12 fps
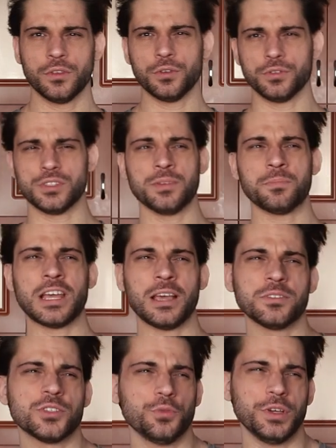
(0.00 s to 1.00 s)
Dude,
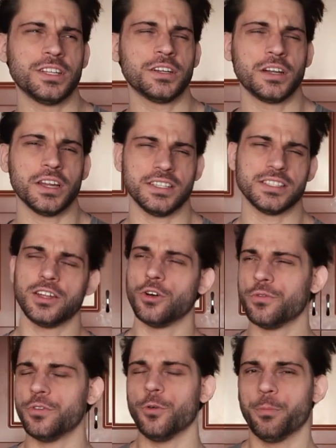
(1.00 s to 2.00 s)
sometimes Twitter is an
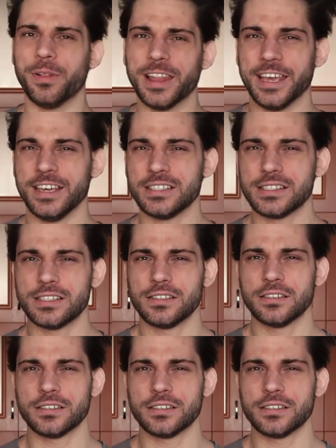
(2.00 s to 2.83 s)
awful place.